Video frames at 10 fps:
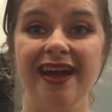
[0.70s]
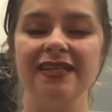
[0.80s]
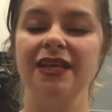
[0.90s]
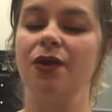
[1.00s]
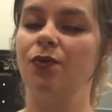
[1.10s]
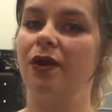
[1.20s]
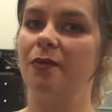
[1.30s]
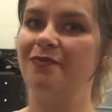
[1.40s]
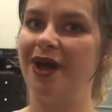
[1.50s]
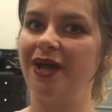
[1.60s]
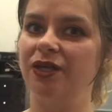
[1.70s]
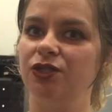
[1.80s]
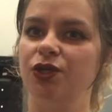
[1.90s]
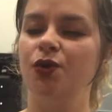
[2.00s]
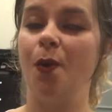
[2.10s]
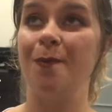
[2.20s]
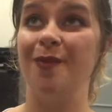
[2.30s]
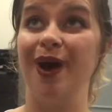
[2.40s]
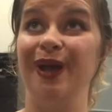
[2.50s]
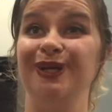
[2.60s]
guys, and welcome back to
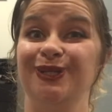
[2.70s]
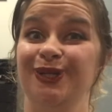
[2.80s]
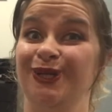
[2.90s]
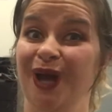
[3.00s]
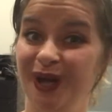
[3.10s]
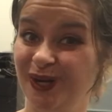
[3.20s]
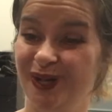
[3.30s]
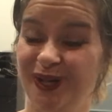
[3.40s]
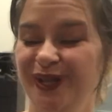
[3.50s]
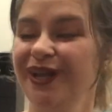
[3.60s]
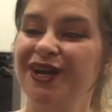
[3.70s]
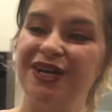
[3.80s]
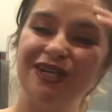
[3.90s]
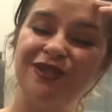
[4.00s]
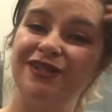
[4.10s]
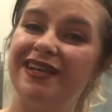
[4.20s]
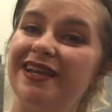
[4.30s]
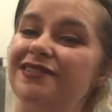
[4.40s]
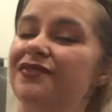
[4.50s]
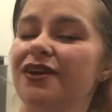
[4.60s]
my channel. So
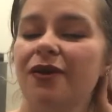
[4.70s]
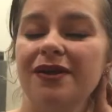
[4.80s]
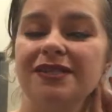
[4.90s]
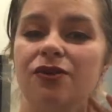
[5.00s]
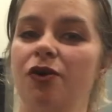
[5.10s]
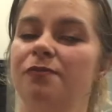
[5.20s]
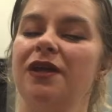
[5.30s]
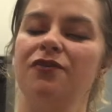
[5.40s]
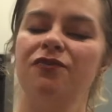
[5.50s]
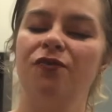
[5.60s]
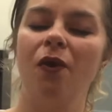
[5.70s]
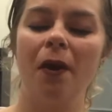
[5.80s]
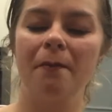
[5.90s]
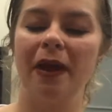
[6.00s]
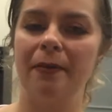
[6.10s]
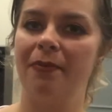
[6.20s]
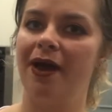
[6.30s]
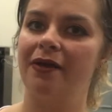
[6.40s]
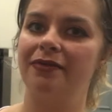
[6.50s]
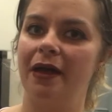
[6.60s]
today's video is an update for my
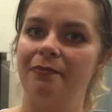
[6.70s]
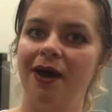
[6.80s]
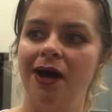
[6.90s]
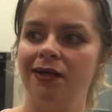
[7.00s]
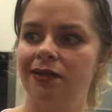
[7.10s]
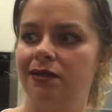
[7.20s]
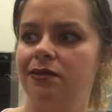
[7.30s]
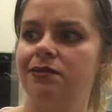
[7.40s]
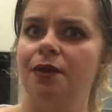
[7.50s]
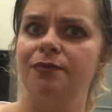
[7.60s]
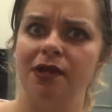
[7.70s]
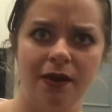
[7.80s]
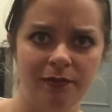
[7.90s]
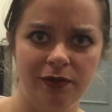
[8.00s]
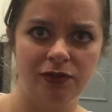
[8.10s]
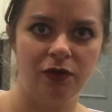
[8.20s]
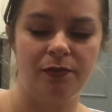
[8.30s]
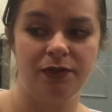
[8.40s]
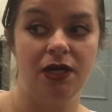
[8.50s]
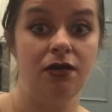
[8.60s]
Pan That palette. It is September's
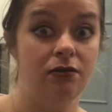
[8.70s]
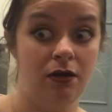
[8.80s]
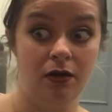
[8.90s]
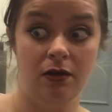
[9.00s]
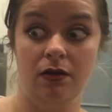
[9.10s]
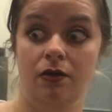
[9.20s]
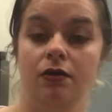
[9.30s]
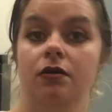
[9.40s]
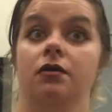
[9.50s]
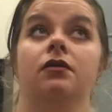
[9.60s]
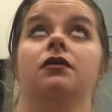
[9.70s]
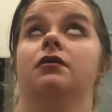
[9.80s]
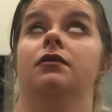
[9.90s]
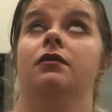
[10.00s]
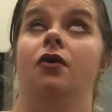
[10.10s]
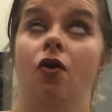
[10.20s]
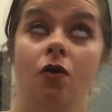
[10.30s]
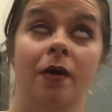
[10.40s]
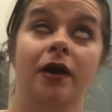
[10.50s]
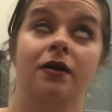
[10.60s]
update. Oh
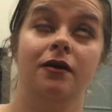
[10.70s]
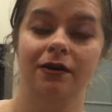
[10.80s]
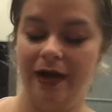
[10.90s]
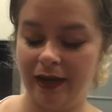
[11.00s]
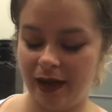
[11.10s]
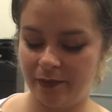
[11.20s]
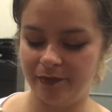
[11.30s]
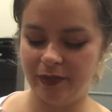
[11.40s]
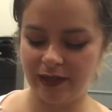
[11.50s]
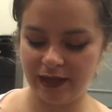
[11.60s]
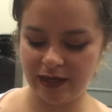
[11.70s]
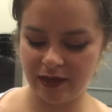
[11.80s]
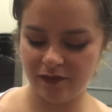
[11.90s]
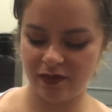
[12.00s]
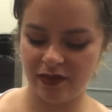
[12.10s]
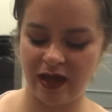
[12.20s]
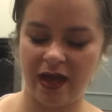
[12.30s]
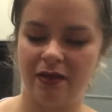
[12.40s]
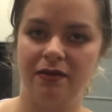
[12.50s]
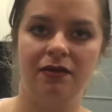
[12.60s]
my god, I can't believe
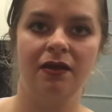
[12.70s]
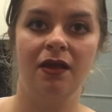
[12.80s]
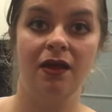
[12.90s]
that